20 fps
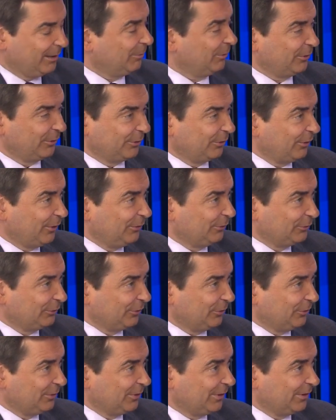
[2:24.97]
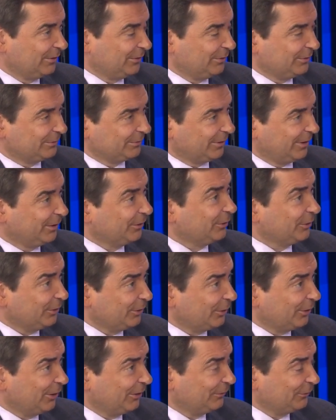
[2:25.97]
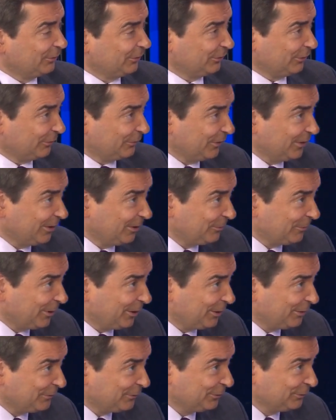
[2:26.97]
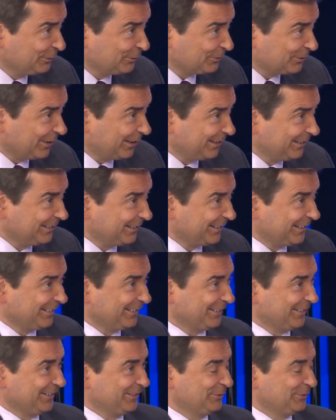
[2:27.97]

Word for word: but there's also uh, your, under your office is the film office right? And, uh, yes.